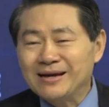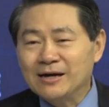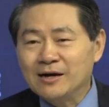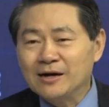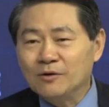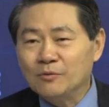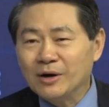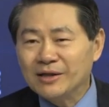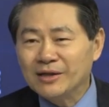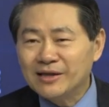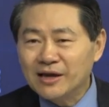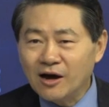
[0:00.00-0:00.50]

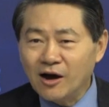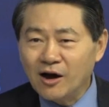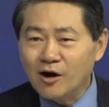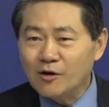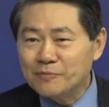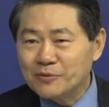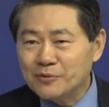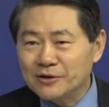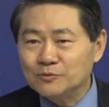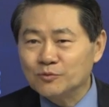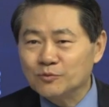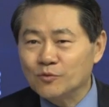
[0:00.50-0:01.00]
When they
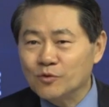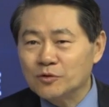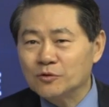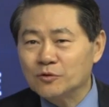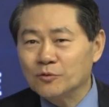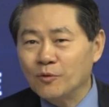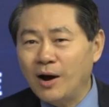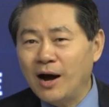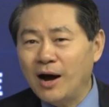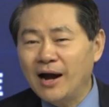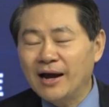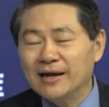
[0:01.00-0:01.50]
operate
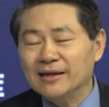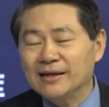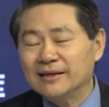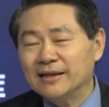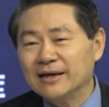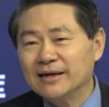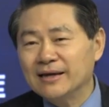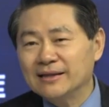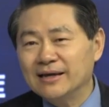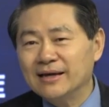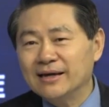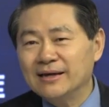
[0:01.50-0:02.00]
worldwide,
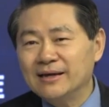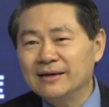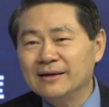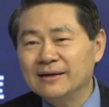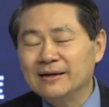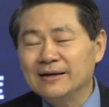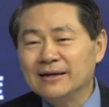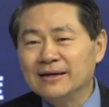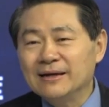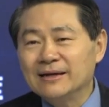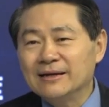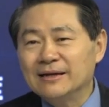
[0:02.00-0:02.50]
they
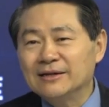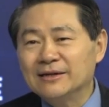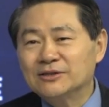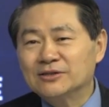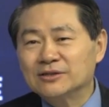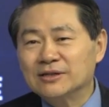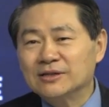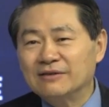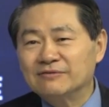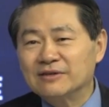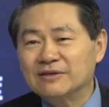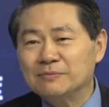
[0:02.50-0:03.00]

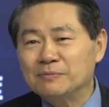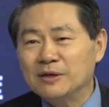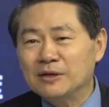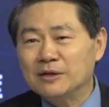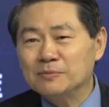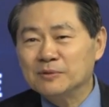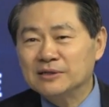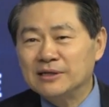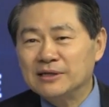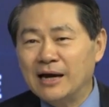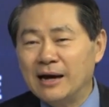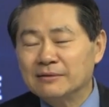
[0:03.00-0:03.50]
should have the
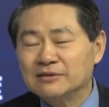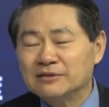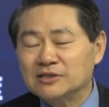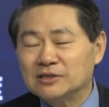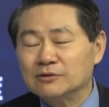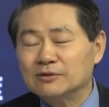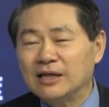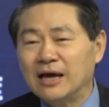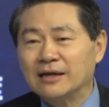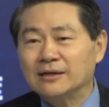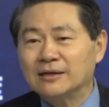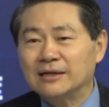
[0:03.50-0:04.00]
minimum tax
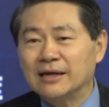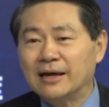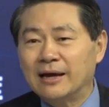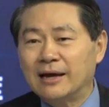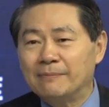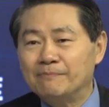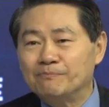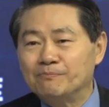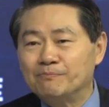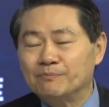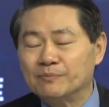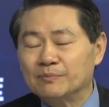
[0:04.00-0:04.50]
so that they
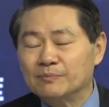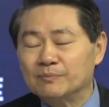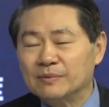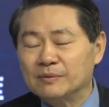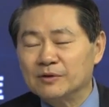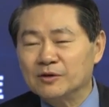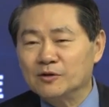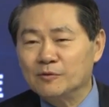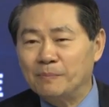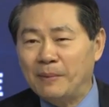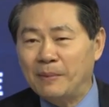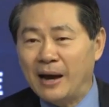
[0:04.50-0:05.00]
can,
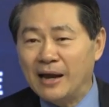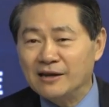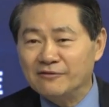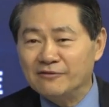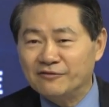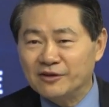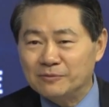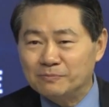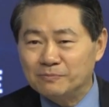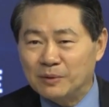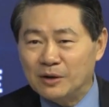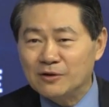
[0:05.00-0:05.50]
you know,
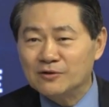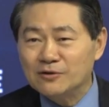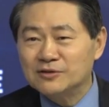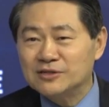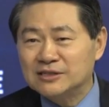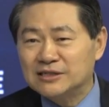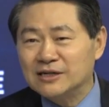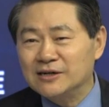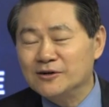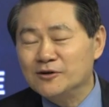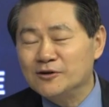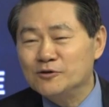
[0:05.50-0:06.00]
benefit
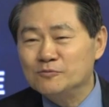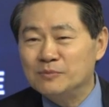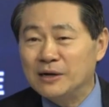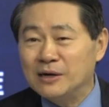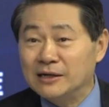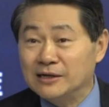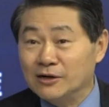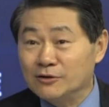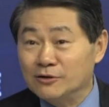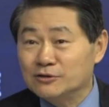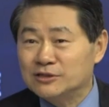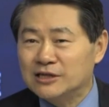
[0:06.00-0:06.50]
both the home
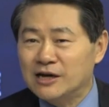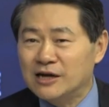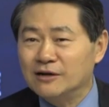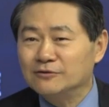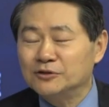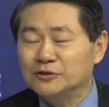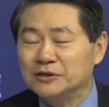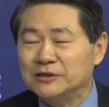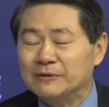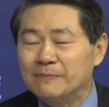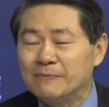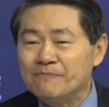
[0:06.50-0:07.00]
and host
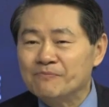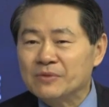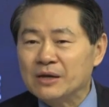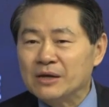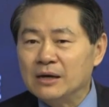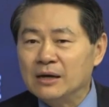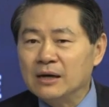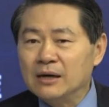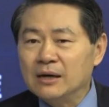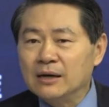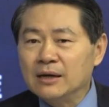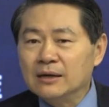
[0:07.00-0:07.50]
country.
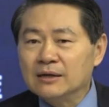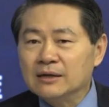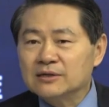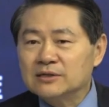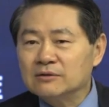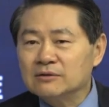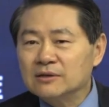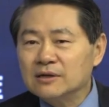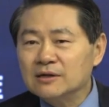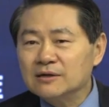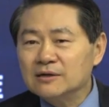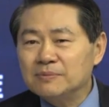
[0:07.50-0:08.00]

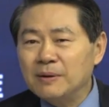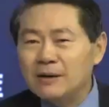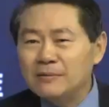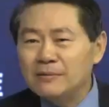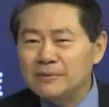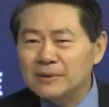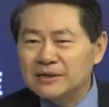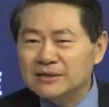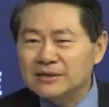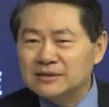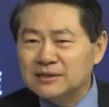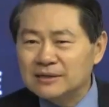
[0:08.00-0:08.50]
So there
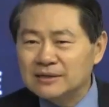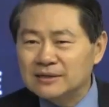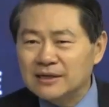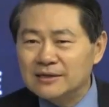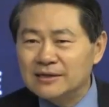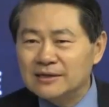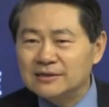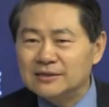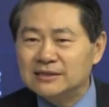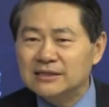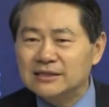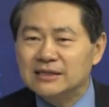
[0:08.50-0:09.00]
probably is a
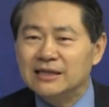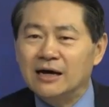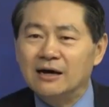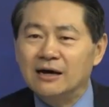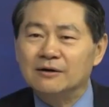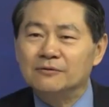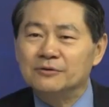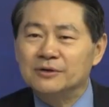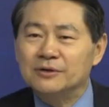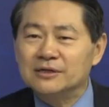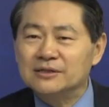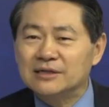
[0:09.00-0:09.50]
tendency
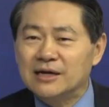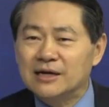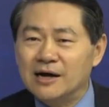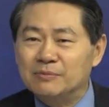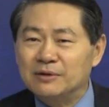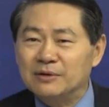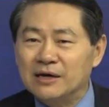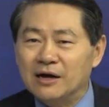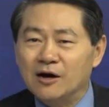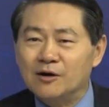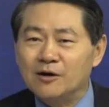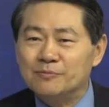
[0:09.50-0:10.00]
now where this
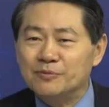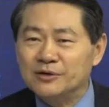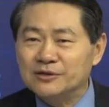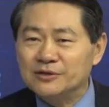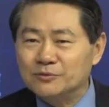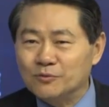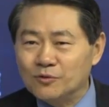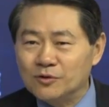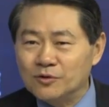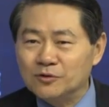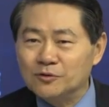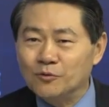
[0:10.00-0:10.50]
company
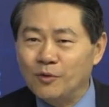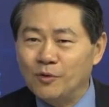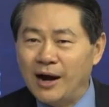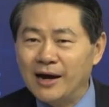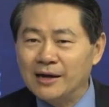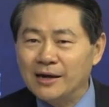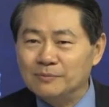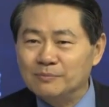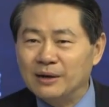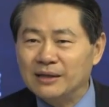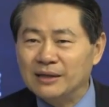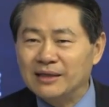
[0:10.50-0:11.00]
operates
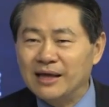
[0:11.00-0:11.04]
worldwide, but